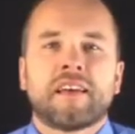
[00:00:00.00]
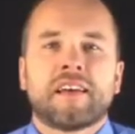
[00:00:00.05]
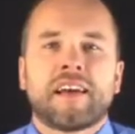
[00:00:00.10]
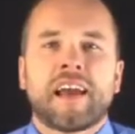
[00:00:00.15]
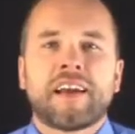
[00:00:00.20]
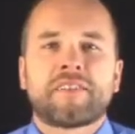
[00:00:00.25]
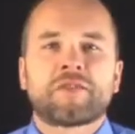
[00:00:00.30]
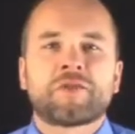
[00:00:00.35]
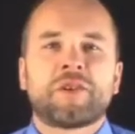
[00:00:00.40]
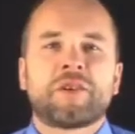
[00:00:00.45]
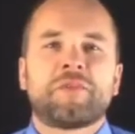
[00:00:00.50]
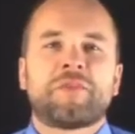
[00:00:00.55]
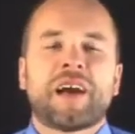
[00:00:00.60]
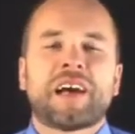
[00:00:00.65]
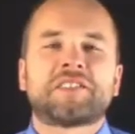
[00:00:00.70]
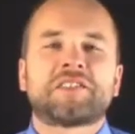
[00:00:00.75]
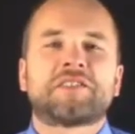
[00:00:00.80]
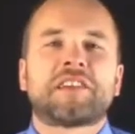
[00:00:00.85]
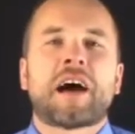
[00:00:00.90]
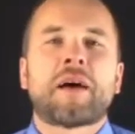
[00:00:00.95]
Hey everyone,
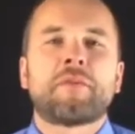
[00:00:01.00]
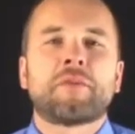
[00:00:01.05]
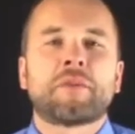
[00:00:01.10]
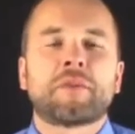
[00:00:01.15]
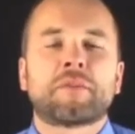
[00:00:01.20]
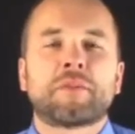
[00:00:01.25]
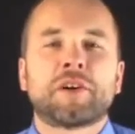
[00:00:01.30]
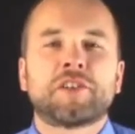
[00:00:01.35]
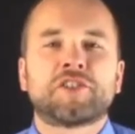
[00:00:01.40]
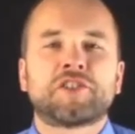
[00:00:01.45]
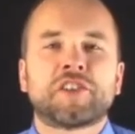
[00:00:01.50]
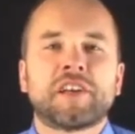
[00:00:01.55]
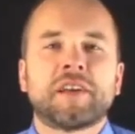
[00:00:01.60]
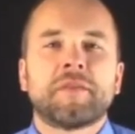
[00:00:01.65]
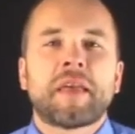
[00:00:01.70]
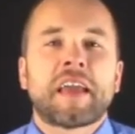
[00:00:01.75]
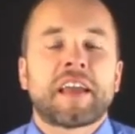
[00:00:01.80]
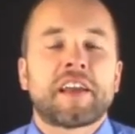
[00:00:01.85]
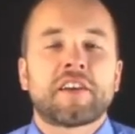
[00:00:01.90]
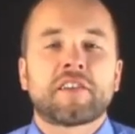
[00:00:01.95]
Pastor Tommy
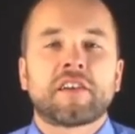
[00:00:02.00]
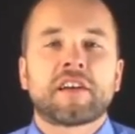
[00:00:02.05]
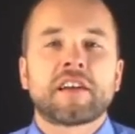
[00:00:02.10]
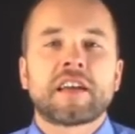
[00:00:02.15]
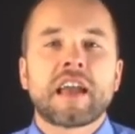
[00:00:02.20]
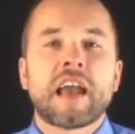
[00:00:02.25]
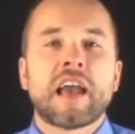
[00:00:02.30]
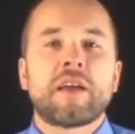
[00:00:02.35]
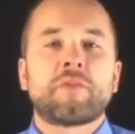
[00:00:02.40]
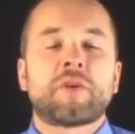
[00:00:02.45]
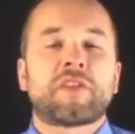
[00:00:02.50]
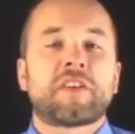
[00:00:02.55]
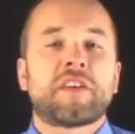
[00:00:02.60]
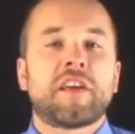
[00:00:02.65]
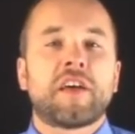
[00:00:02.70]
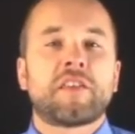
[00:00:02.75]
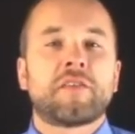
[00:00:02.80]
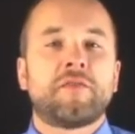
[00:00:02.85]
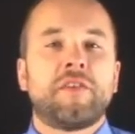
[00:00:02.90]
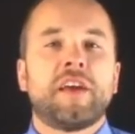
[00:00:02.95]
McMurtry here again with
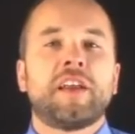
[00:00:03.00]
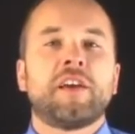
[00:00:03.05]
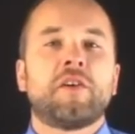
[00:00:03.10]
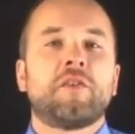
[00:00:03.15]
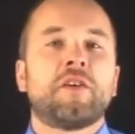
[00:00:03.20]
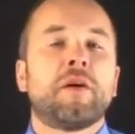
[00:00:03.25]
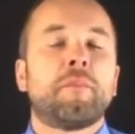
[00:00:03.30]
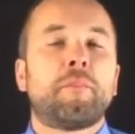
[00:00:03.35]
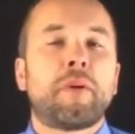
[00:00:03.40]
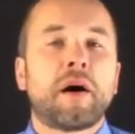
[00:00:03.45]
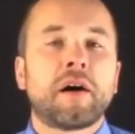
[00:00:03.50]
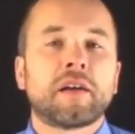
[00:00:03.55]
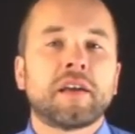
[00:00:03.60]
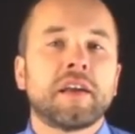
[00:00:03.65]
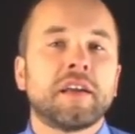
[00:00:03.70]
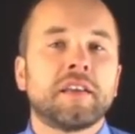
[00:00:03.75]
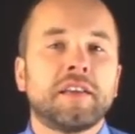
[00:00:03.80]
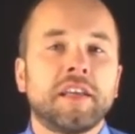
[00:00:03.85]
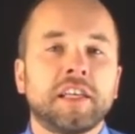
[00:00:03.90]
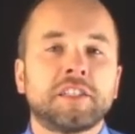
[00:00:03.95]
another video
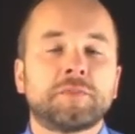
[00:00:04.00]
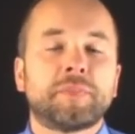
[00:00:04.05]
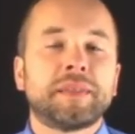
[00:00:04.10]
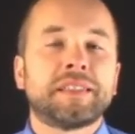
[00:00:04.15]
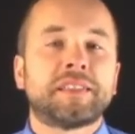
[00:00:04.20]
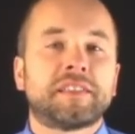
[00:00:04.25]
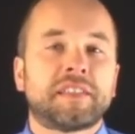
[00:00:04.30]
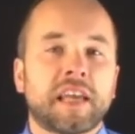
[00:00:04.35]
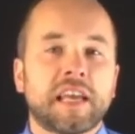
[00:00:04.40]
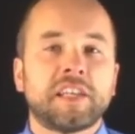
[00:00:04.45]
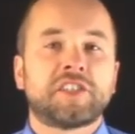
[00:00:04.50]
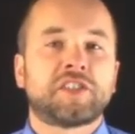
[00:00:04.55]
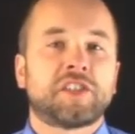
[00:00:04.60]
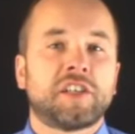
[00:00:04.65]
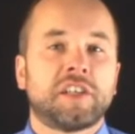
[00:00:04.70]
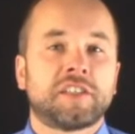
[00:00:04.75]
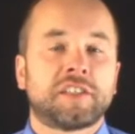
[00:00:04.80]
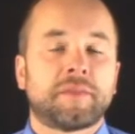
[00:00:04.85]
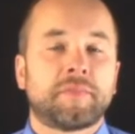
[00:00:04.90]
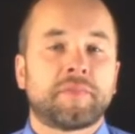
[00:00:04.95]
debunking
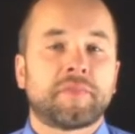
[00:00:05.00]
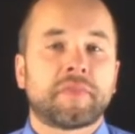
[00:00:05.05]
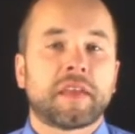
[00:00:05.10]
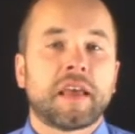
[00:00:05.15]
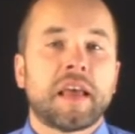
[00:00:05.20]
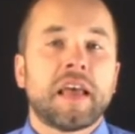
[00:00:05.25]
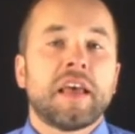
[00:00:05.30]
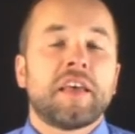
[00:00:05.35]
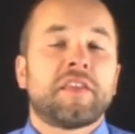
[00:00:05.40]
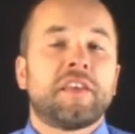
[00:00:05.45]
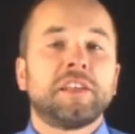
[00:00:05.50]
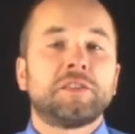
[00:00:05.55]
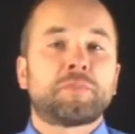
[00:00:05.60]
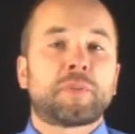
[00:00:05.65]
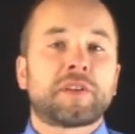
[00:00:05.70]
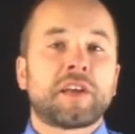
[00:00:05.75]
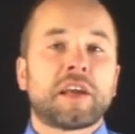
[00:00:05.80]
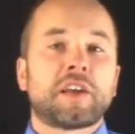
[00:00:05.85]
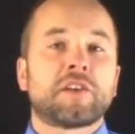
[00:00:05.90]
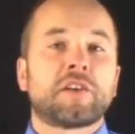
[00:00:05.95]
dispensationalism. This
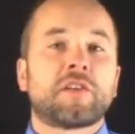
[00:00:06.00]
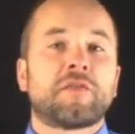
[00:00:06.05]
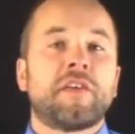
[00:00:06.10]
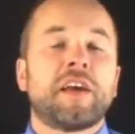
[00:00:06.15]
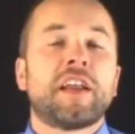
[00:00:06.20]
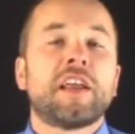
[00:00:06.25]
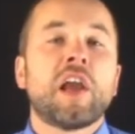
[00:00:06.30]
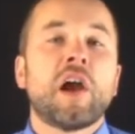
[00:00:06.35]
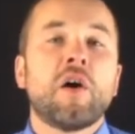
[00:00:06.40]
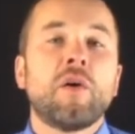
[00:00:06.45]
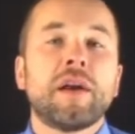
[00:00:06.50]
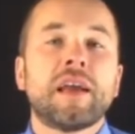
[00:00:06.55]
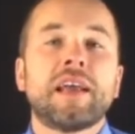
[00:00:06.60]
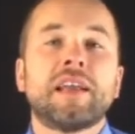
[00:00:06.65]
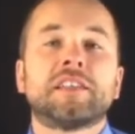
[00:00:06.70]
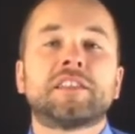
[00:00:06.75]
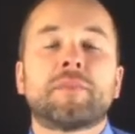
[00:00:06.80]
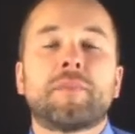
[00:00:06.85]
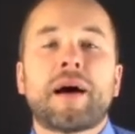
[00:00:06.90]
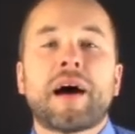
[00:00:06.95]
particular video it
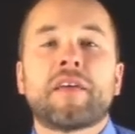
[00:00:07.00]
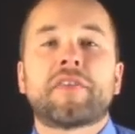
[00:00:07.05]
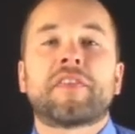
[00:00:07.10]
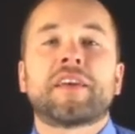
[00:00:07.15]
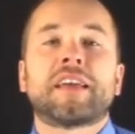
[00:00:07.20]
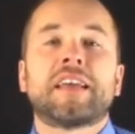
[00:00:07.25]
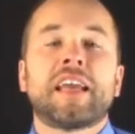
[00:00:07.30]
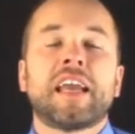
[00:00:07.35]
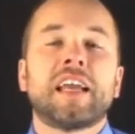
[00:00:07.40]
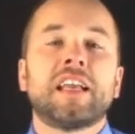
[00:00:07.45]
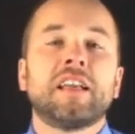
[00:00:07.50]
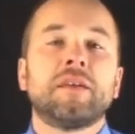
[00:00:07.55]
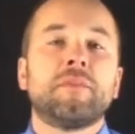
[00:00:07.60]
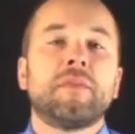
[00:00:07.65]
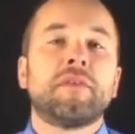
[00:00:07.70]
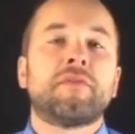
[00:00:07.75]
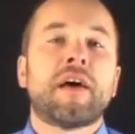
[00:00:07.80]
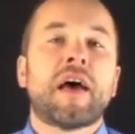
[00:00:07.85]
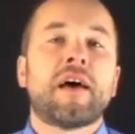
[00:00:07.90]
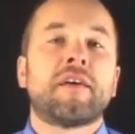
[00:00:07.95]
is about the kingdom
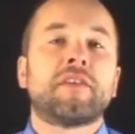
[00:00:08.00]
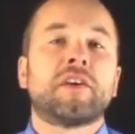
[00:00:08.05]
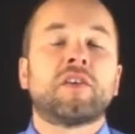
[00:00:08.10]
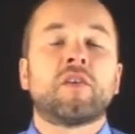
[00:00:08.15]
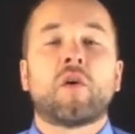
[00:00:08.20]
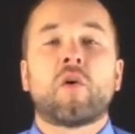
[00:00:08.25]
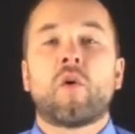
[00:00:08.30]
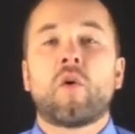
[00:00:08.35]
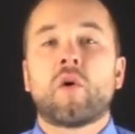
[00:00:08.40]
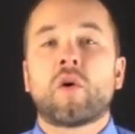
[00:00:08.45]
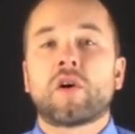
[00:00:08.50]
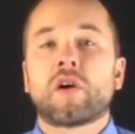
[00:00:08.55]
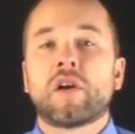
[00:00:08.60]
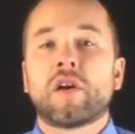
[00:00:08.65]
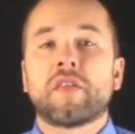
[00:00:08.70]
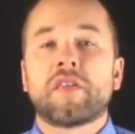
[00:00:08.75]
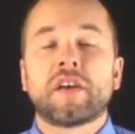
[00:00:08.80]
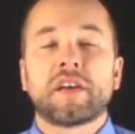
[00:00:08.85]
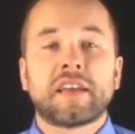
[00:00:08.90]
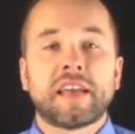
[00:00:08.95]
of heaven or
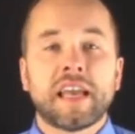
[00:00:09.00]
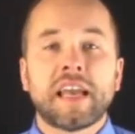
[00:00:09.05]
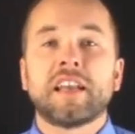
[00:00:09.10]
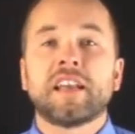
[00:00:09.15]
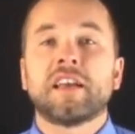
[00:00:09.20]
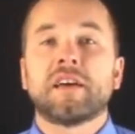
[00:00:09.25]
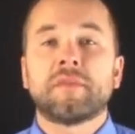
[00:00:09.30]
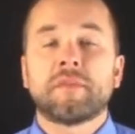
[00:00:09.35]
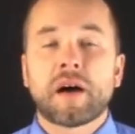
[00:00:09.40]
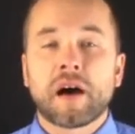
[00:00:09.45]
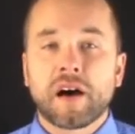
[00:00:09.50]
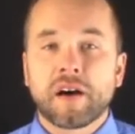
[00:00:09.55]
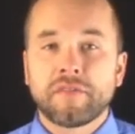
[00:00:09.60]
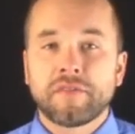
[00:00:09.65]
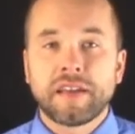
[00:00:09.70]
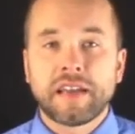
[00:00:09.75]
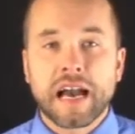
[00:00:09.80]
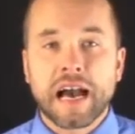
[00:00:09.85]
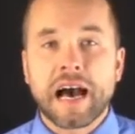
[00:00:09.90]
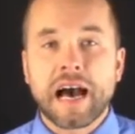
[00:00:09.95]
the kingdom
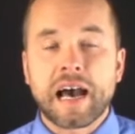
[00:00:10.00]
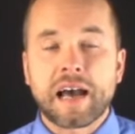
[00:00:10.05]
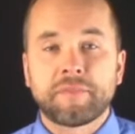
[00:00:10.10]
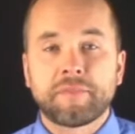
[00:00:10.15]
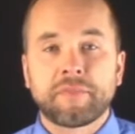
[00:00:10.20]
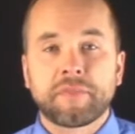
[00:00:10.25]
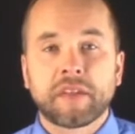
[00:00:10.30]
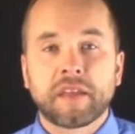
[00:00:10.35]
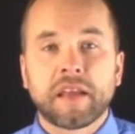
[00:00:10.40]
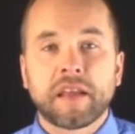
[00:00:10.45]
of God.